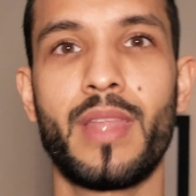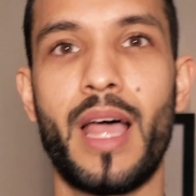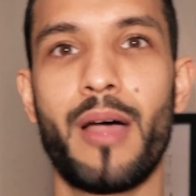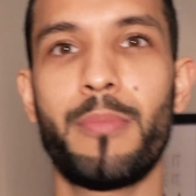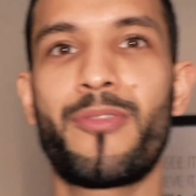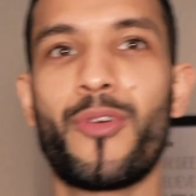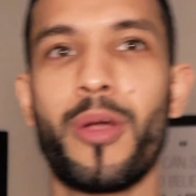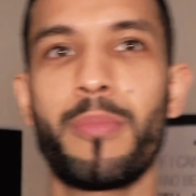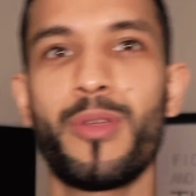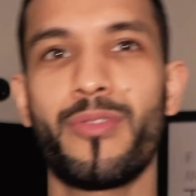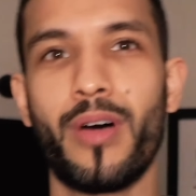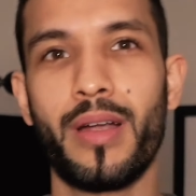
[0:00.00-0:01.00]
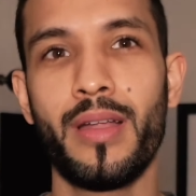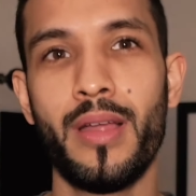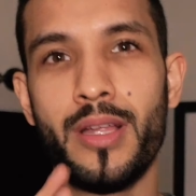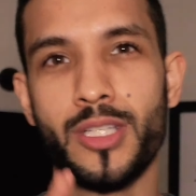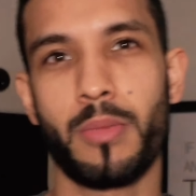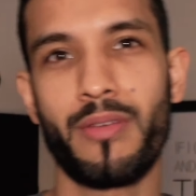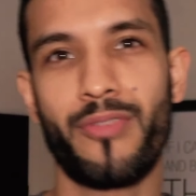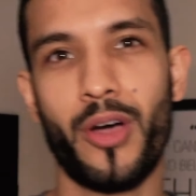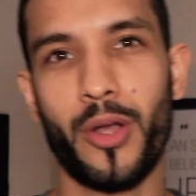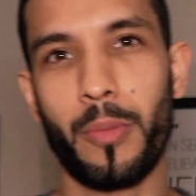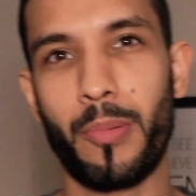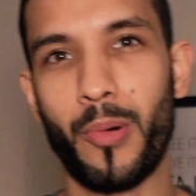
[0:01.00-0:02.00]
Now, before I move on to my
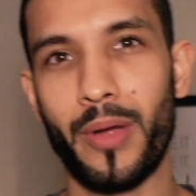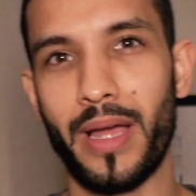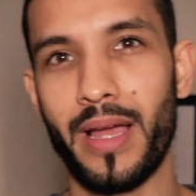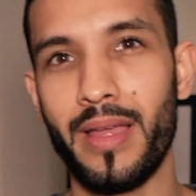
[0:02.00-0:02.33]
final point,